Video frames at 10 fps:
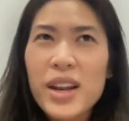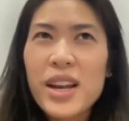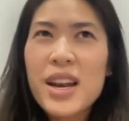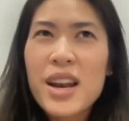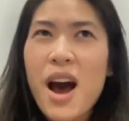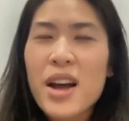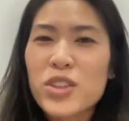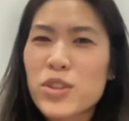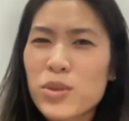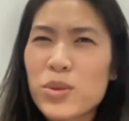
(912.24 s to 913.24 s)

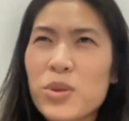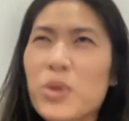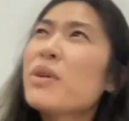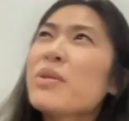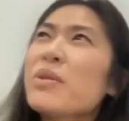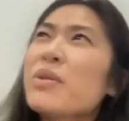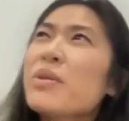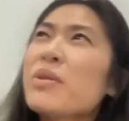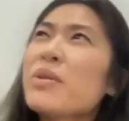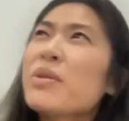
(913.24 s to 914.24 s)

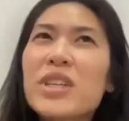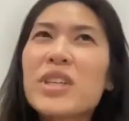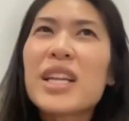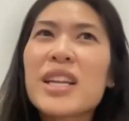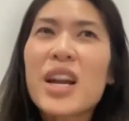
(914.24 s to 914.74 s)
I guess really